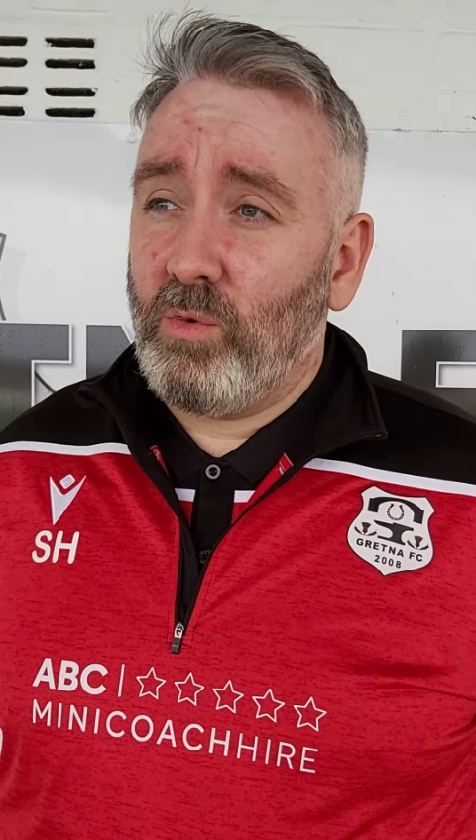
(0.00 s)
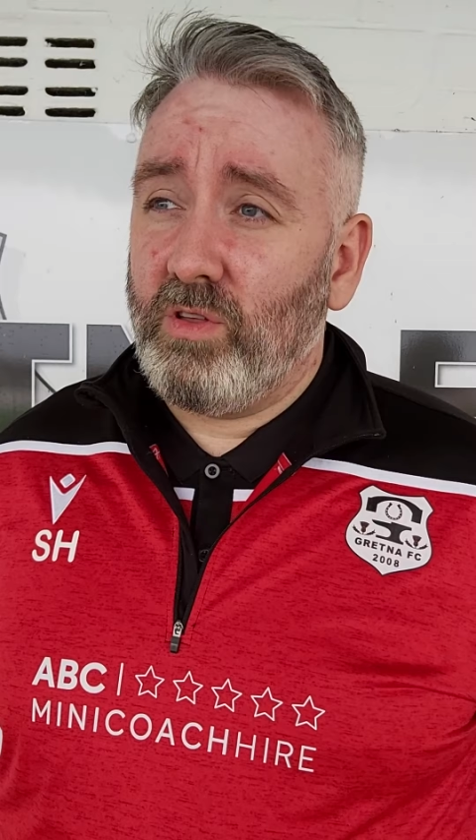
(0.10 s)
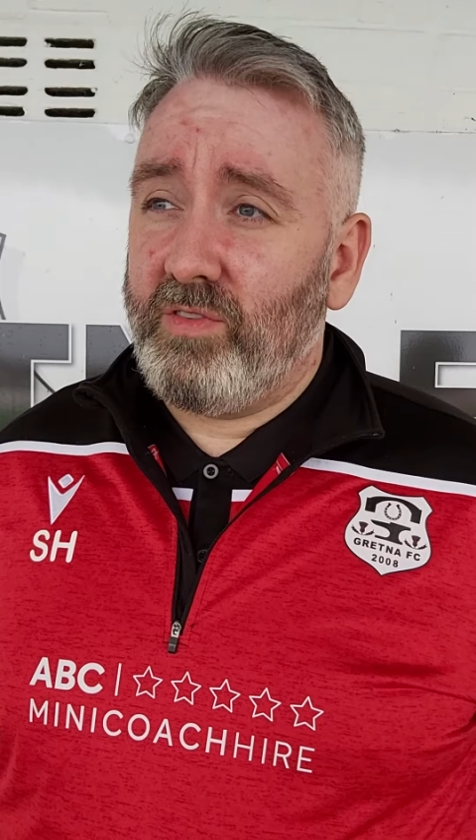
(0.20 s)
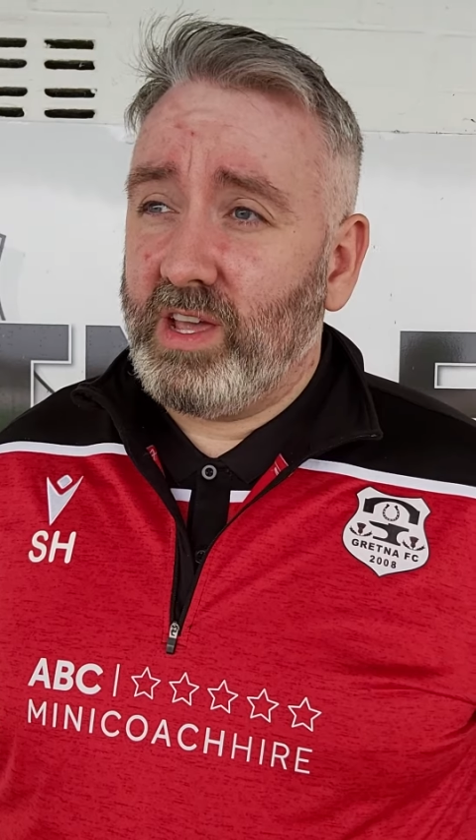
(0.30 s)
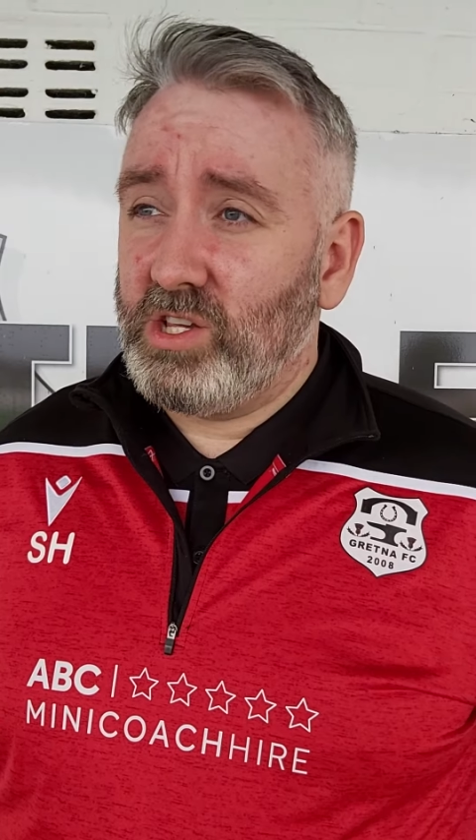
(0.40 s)

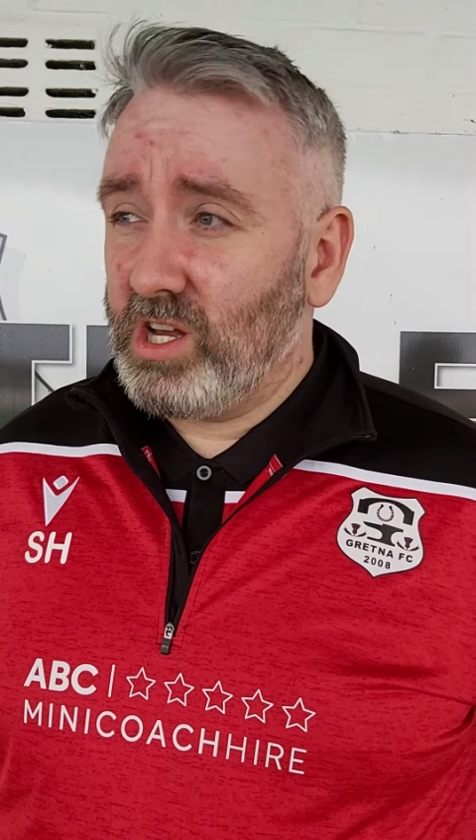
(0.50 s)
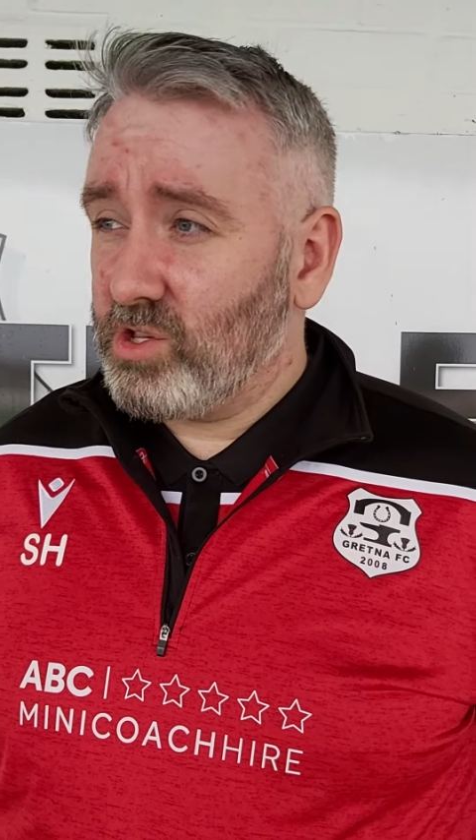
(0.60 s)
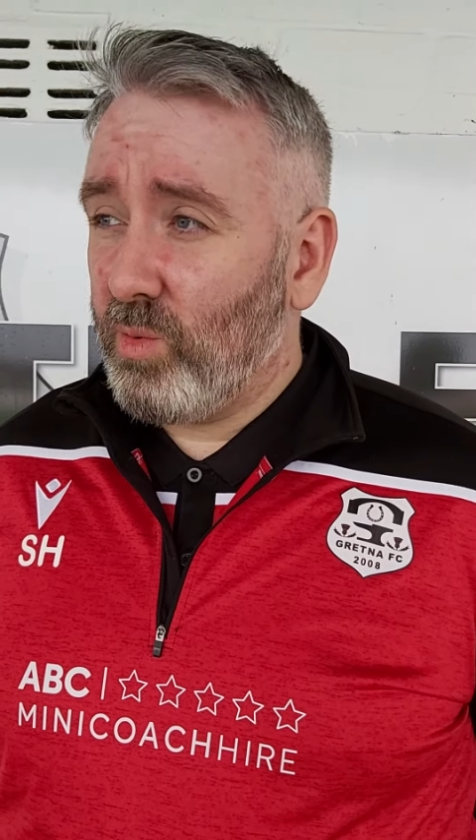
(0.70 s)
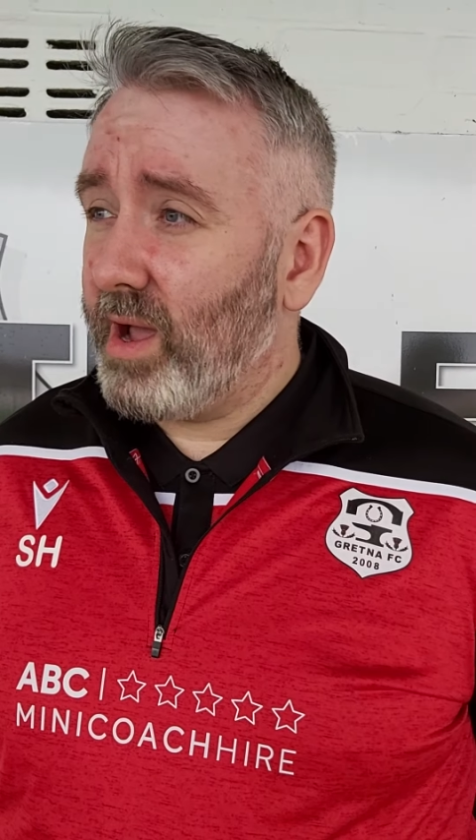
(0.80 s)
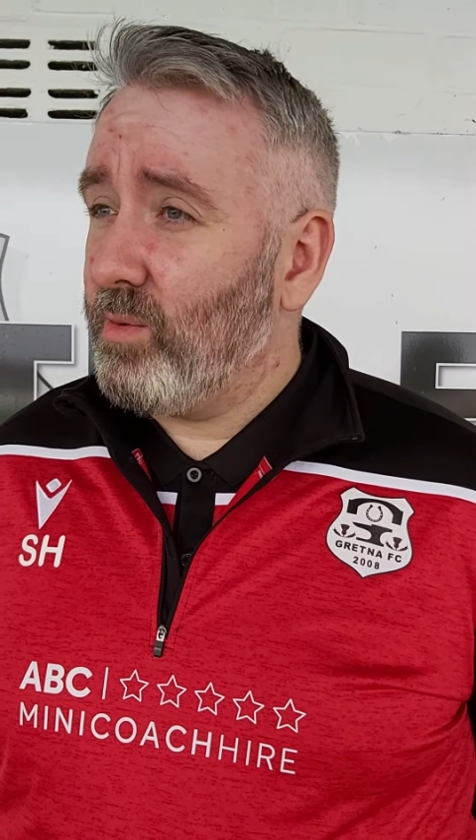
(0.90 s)
motivation
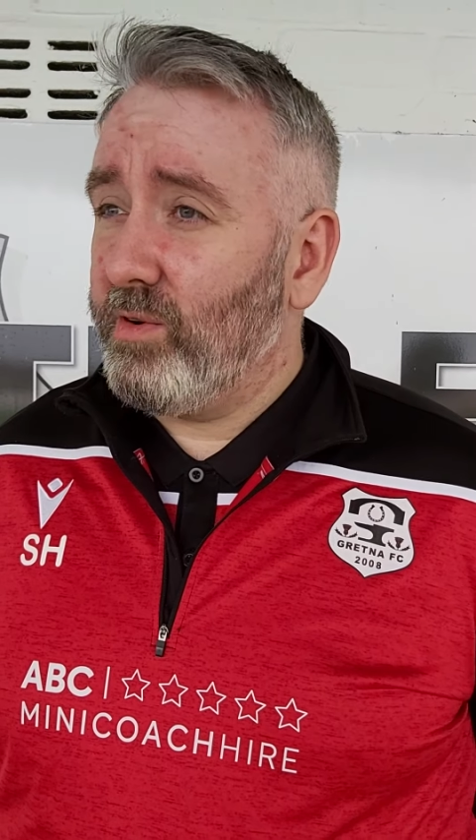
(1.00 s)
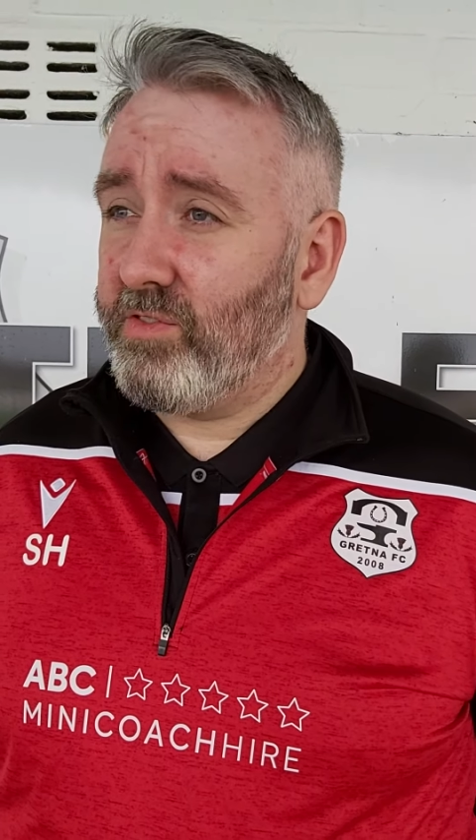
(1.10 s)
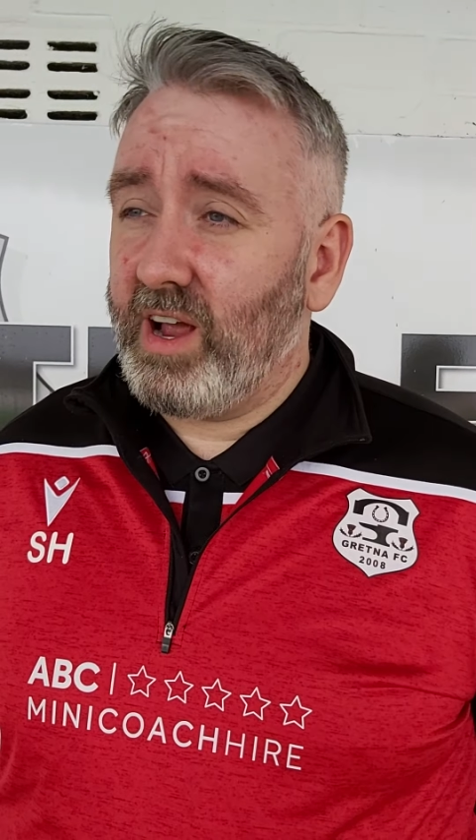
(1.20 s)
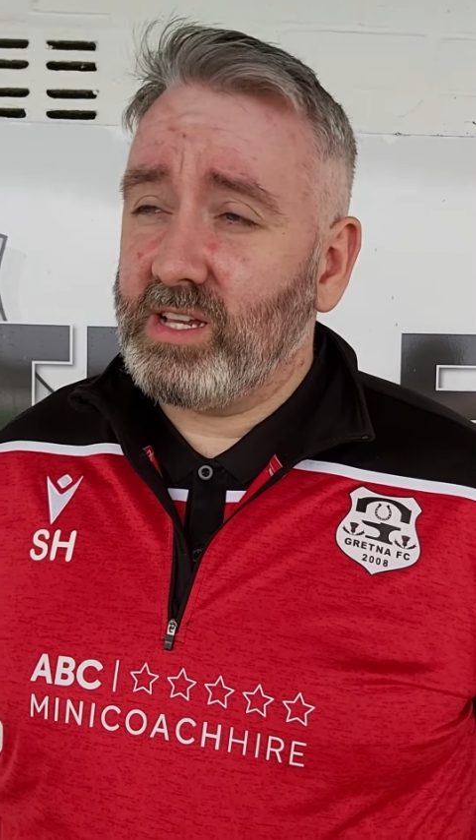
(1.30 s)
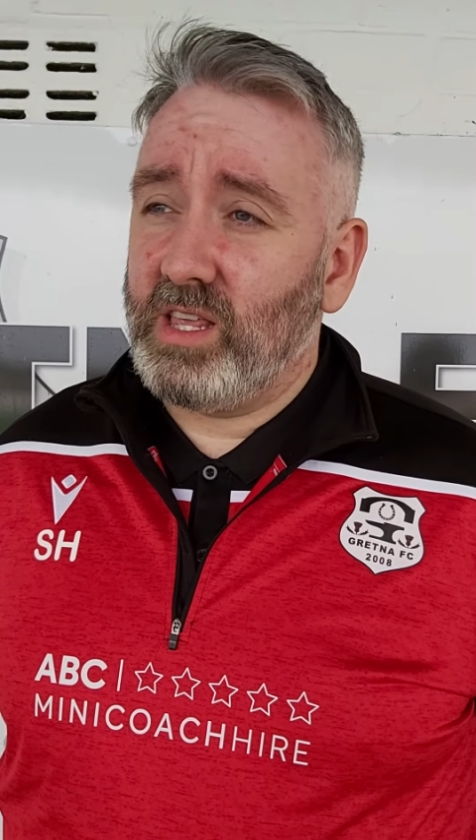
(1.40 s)
as to why
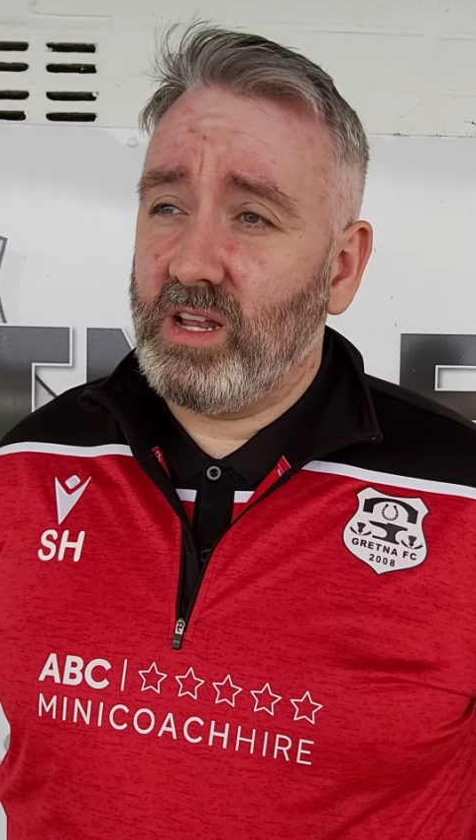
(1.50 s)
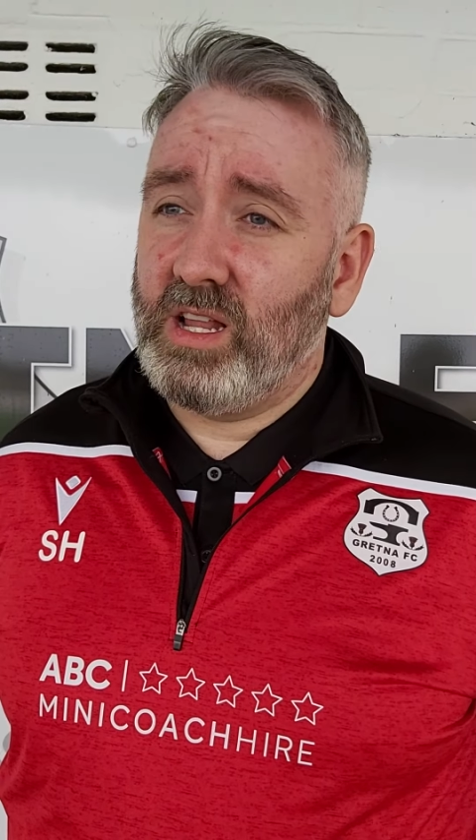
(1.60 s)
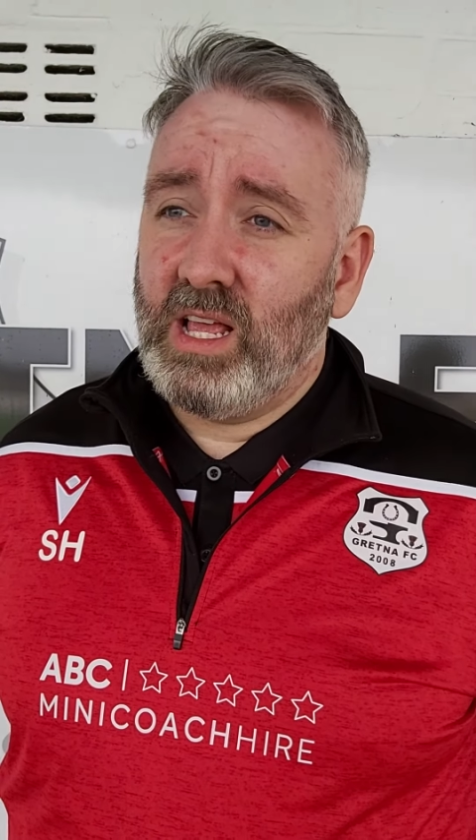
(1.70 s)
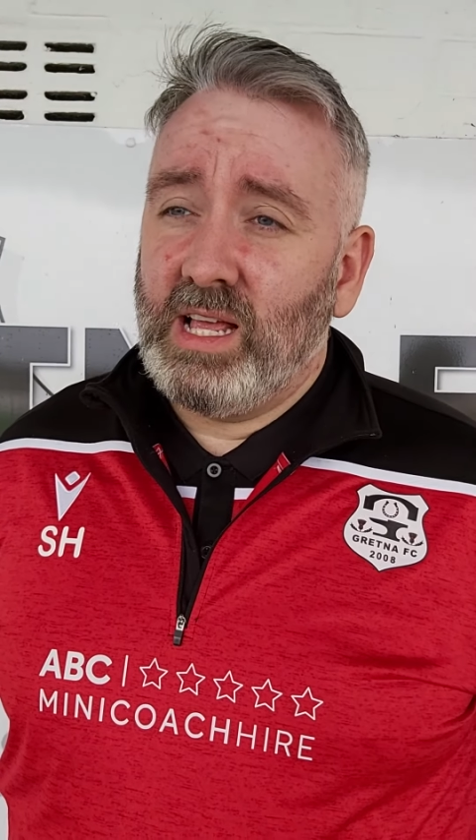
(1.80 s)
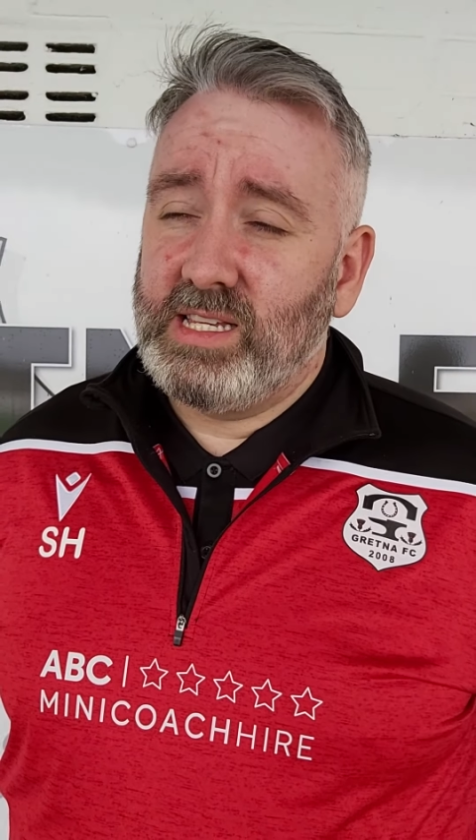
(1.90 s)
we've rested